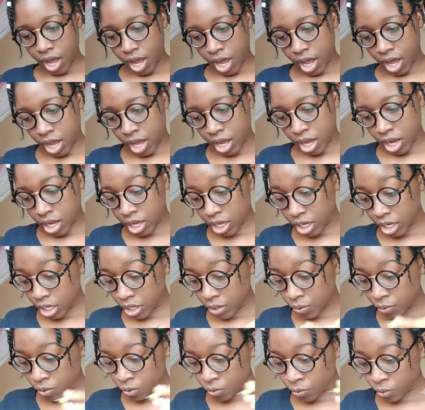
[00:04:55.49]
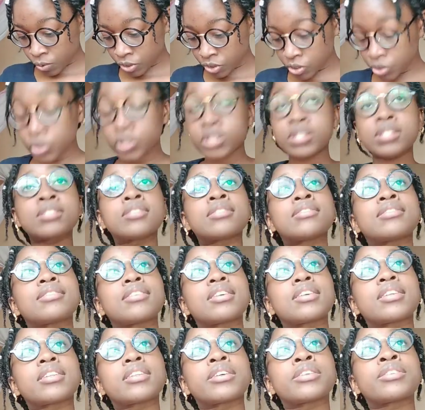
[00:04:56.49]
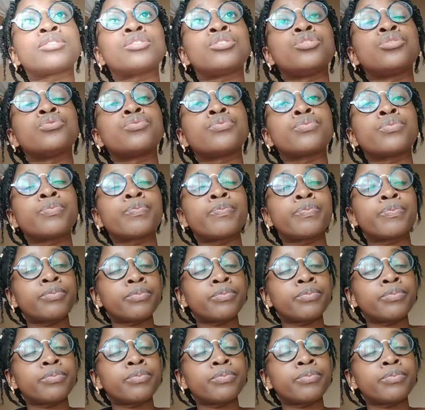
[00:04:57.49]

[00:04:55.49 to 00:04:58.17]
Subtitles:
I was going to say that you